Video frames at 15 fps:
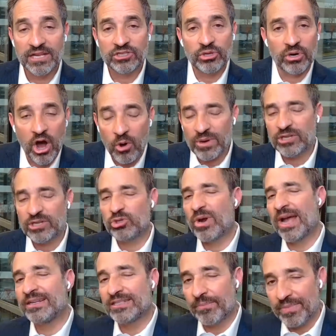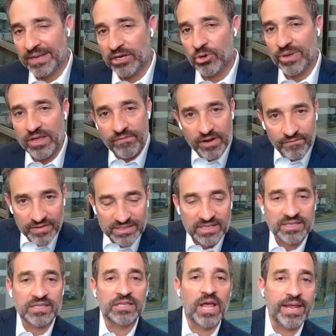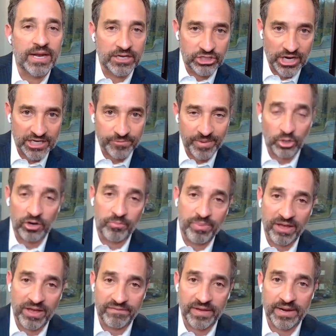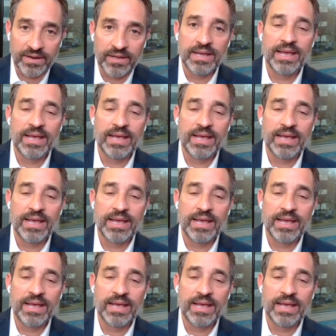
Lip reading: So they're always trying something new, even if it's a slight adjustment or a pivot.